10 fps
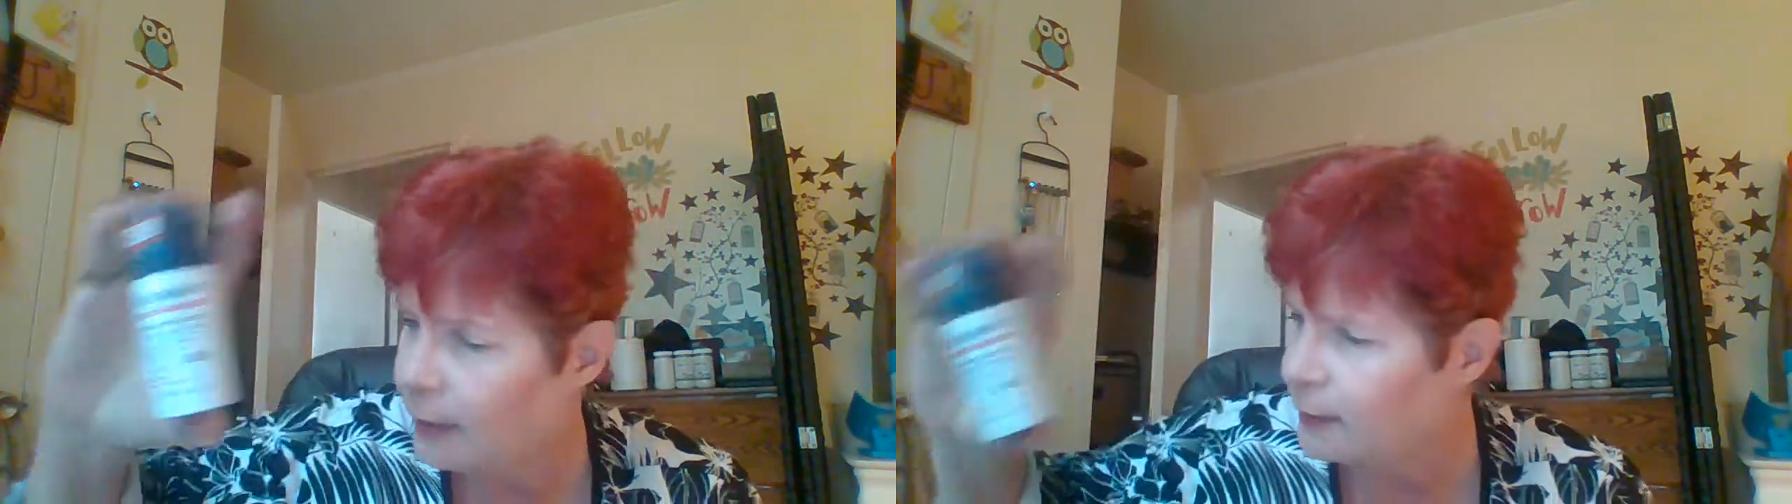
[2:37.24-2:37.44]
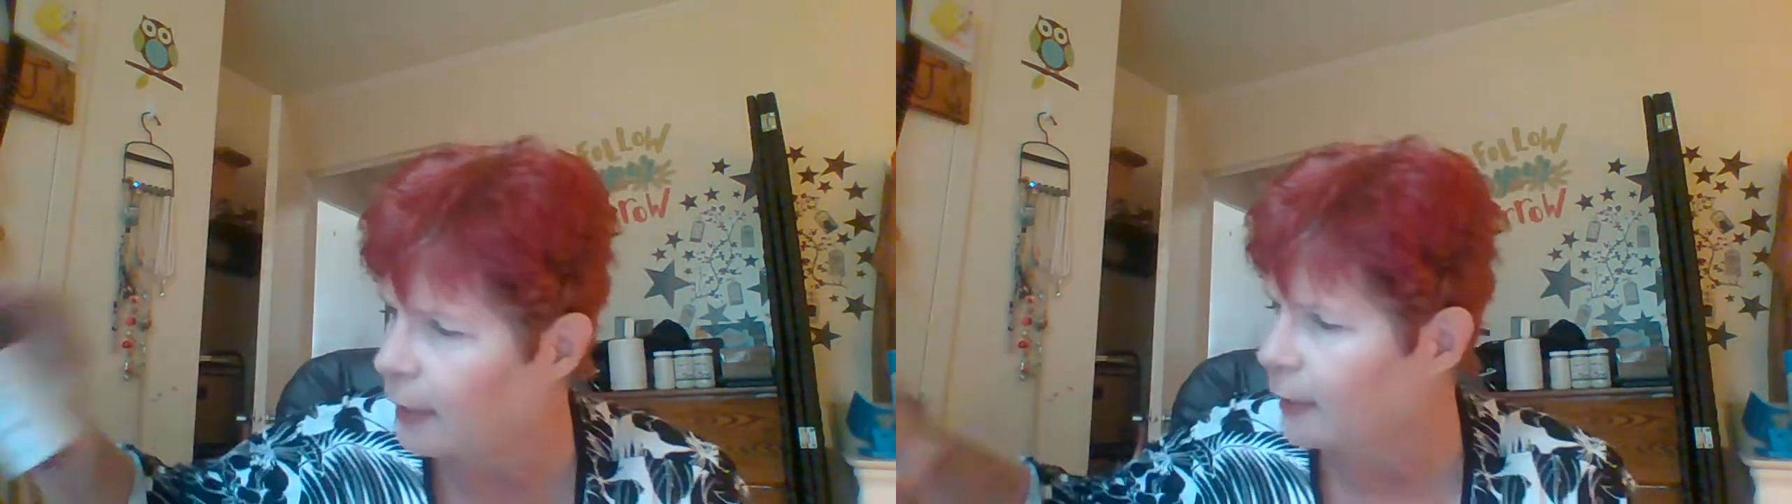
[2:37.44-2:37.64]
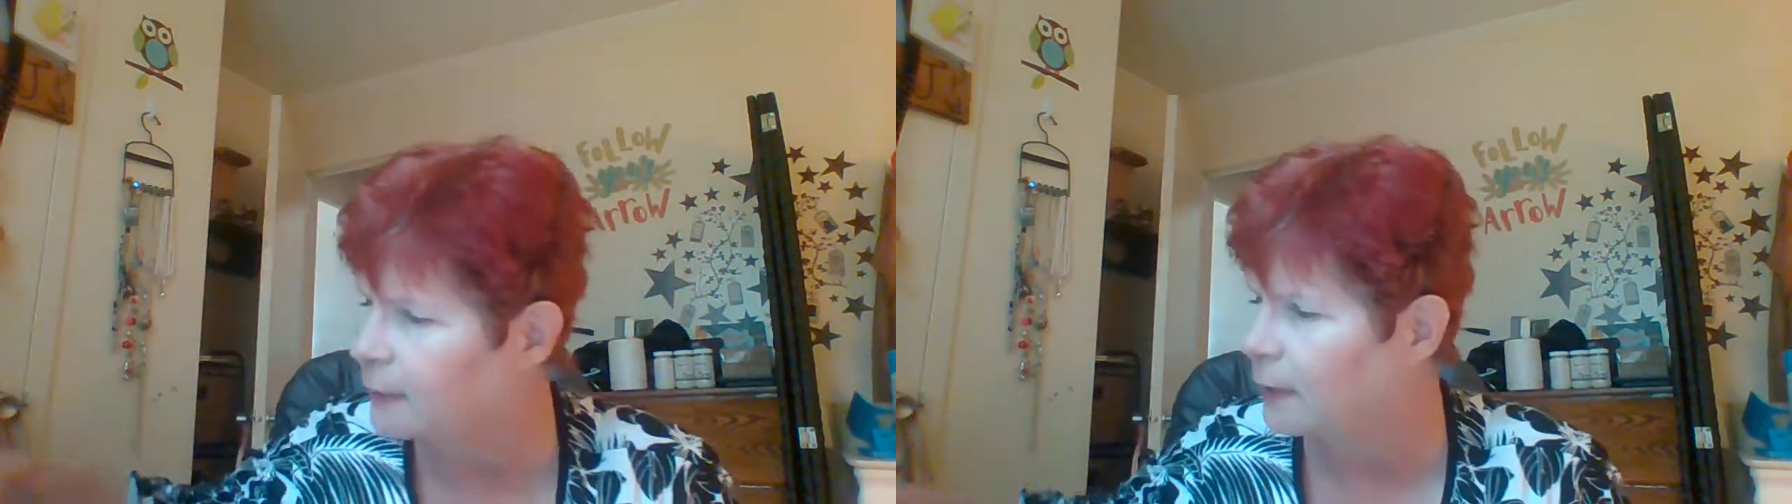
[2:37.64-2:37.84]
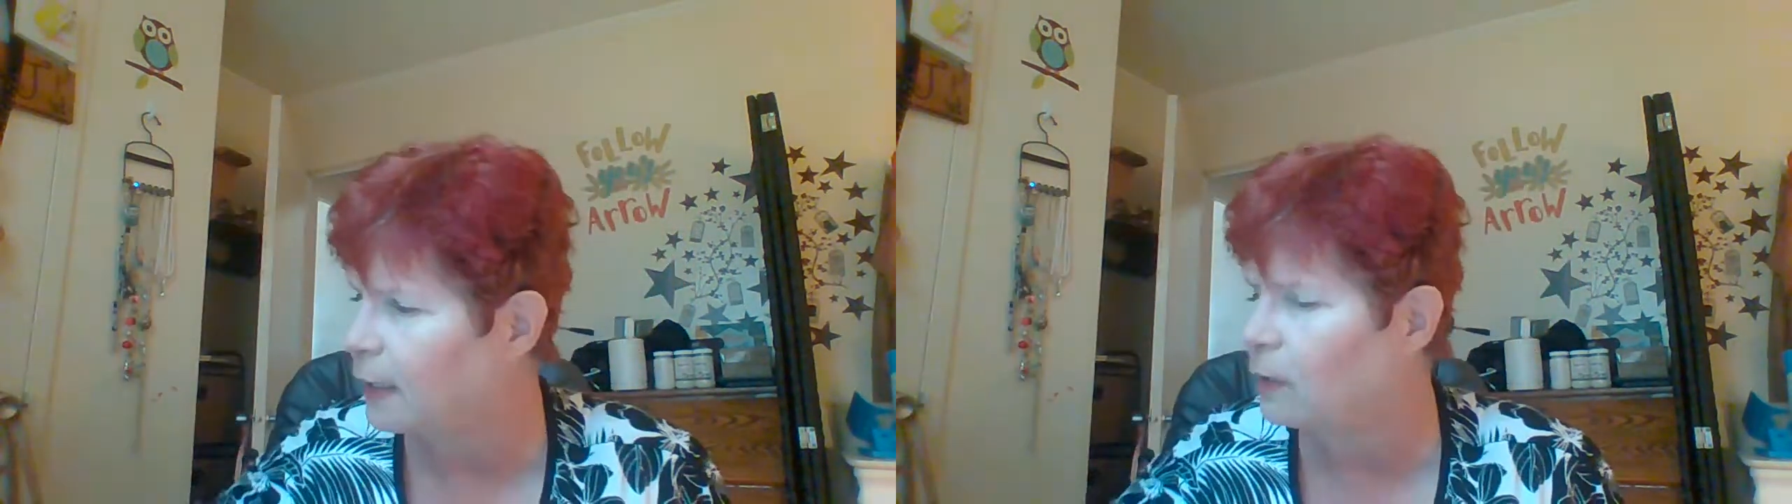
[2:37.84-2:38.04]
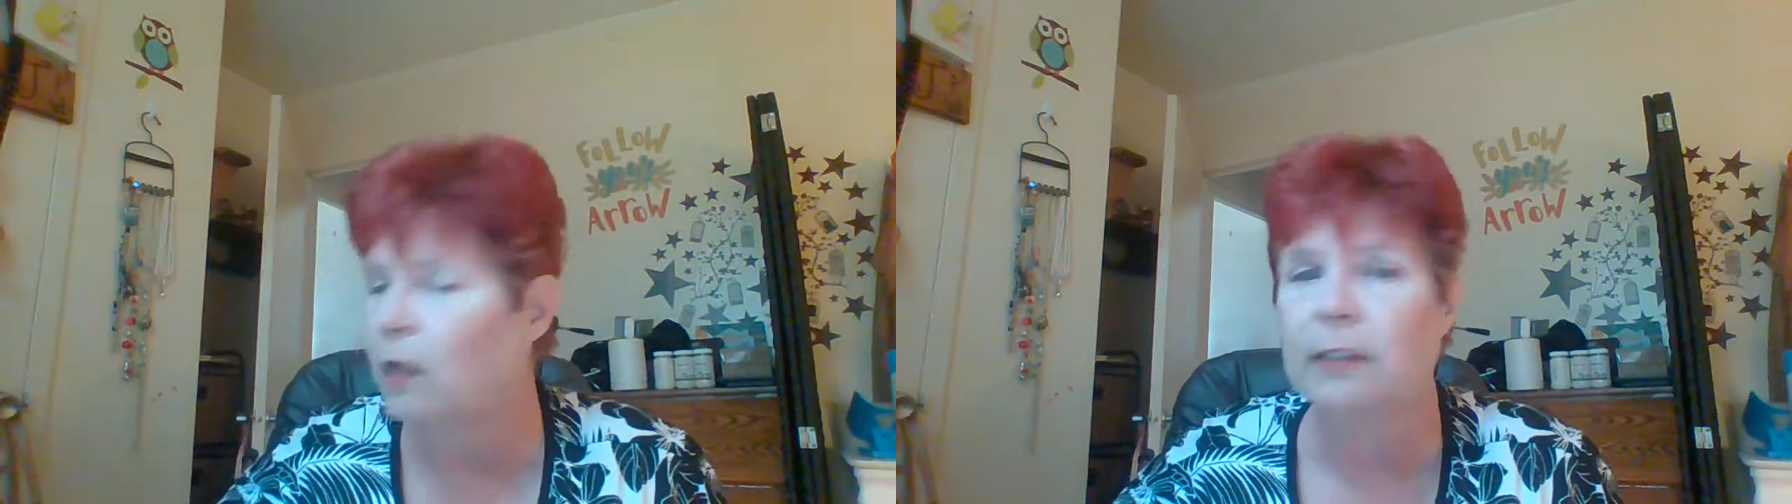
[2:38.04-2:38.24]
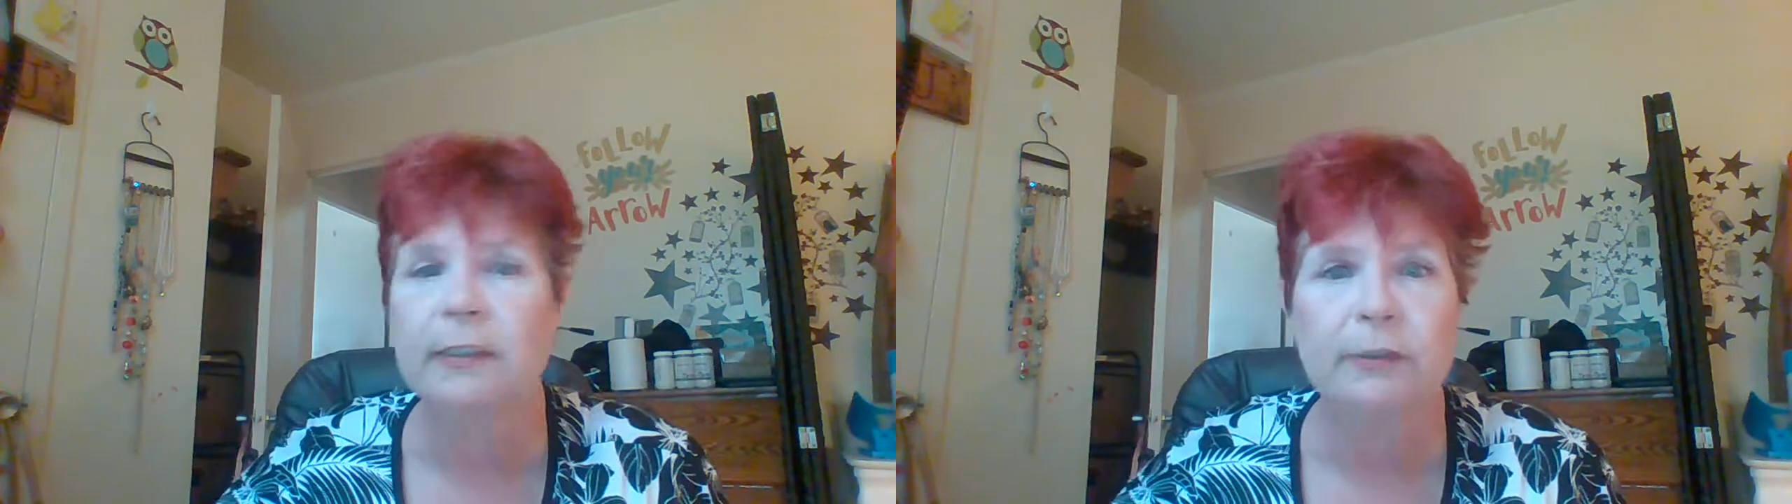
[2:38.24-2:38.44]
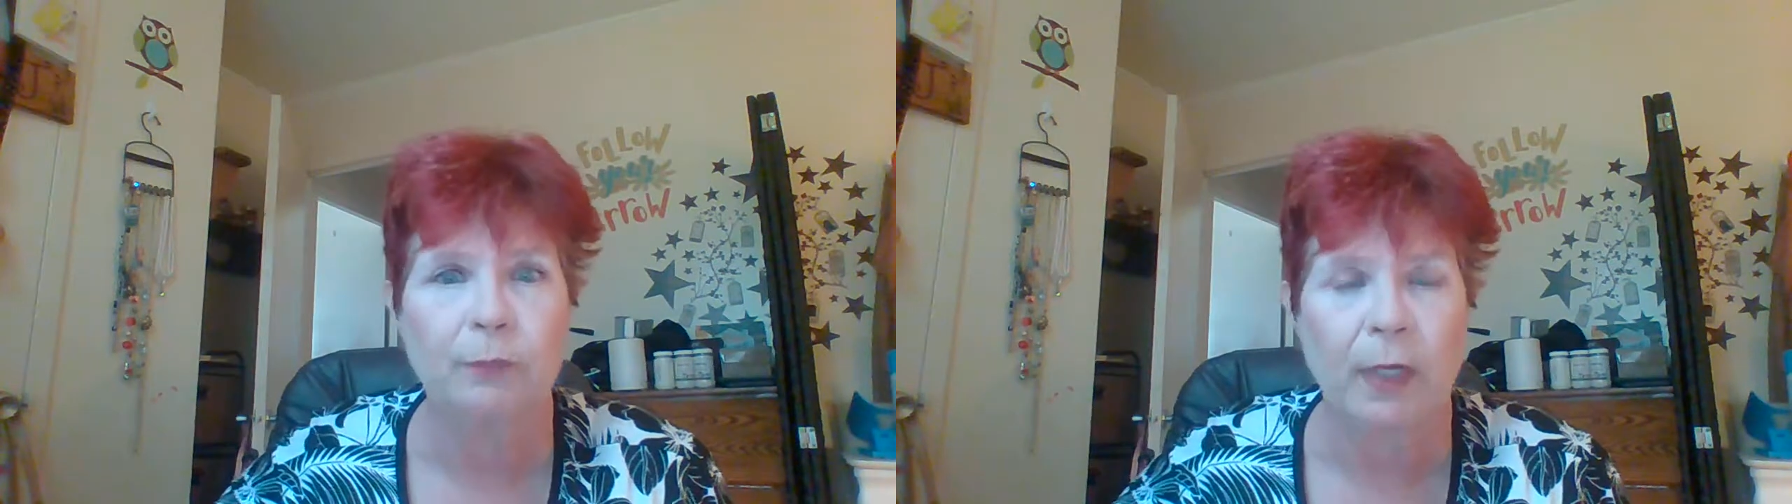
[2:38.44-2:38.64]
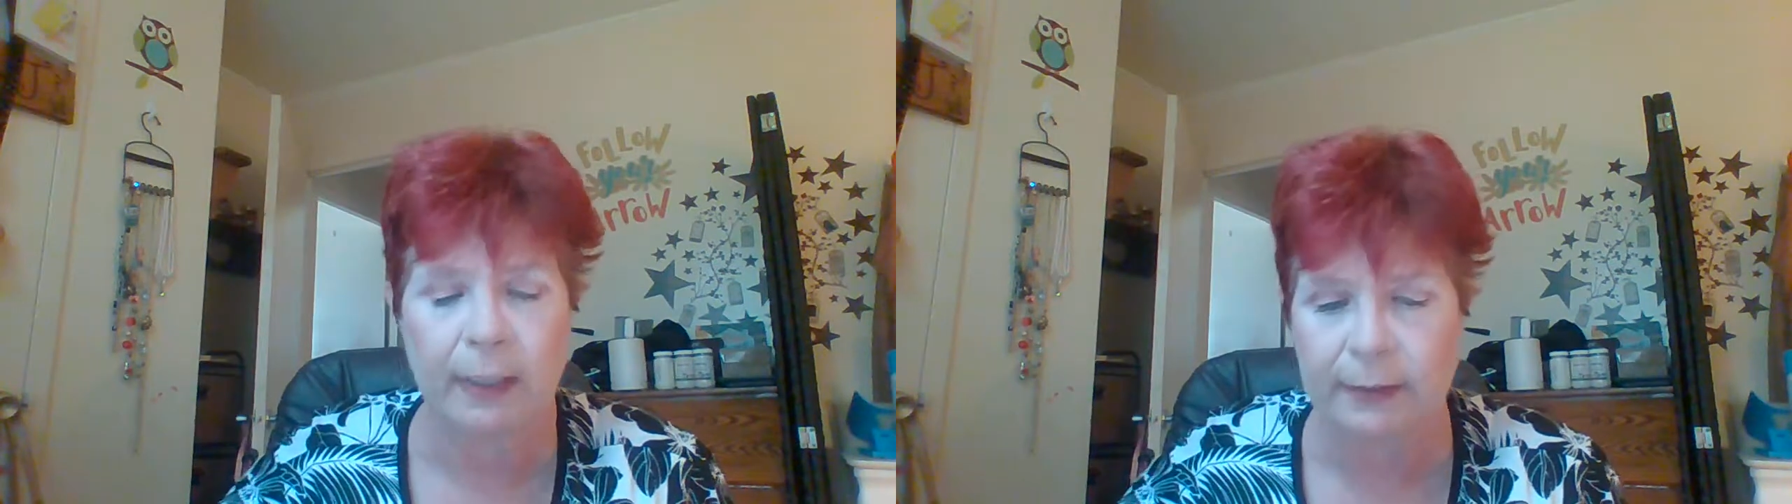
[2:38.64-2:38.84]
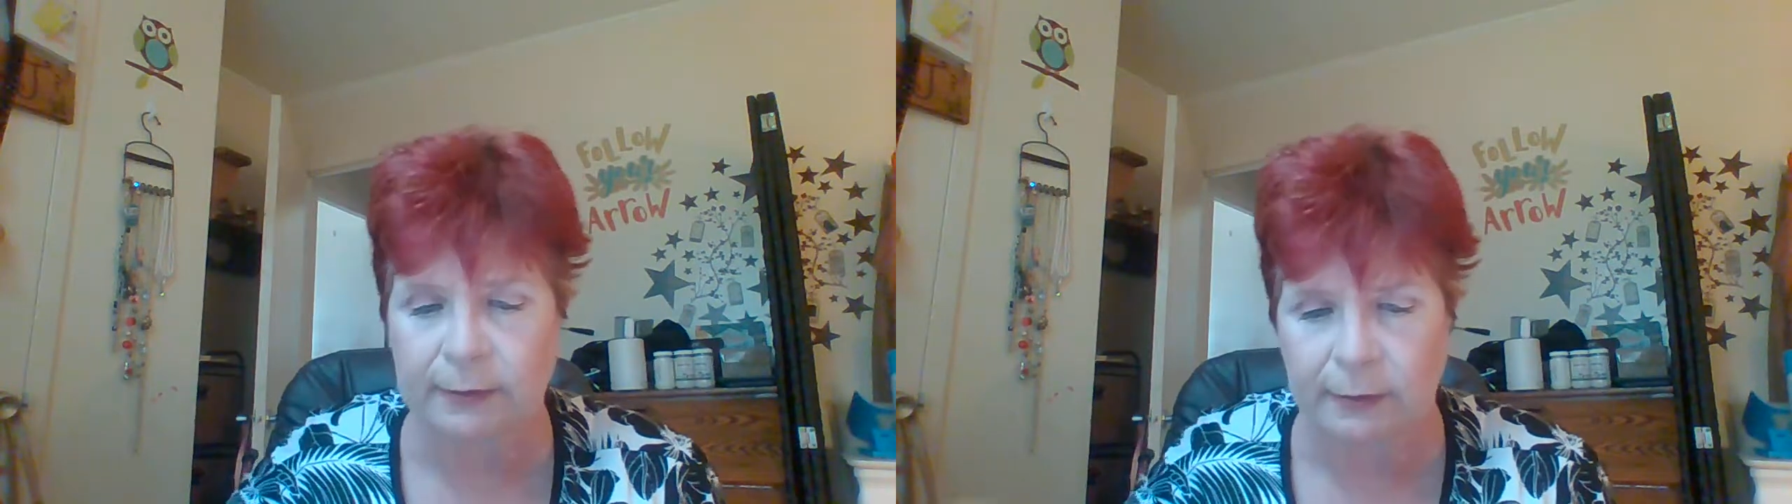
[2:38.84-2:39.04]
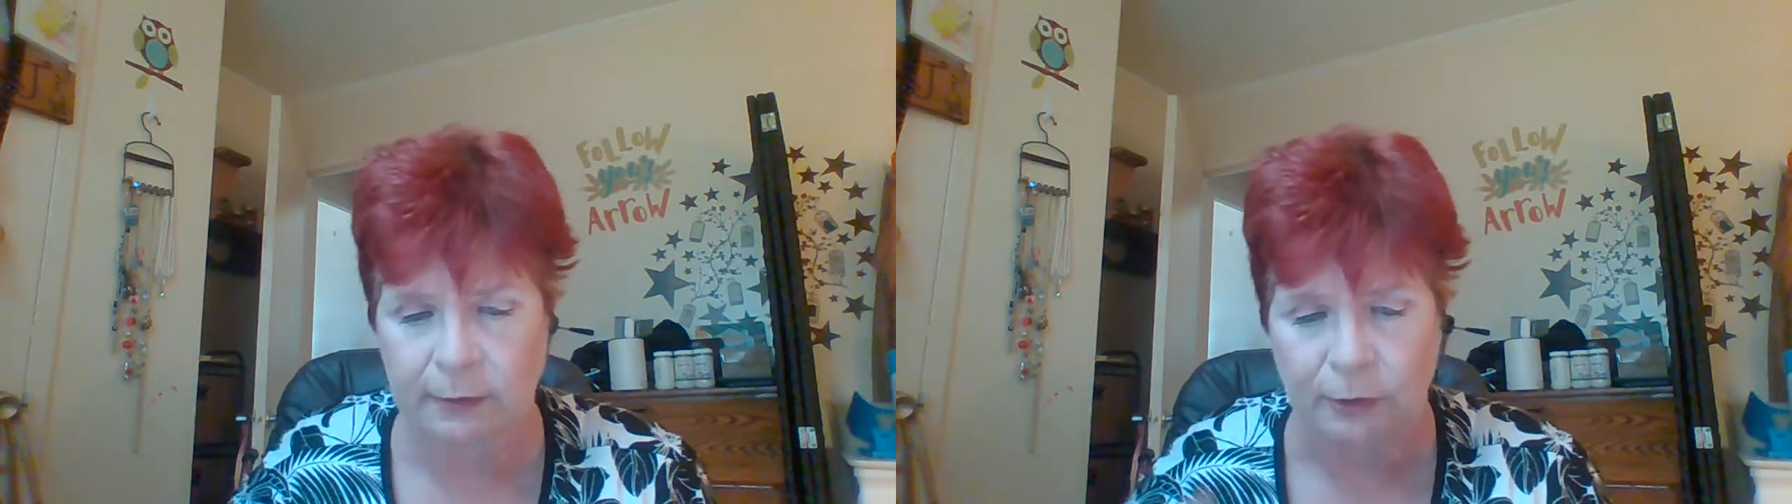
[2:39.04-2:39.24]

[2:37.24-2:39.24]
Like I said, all these products,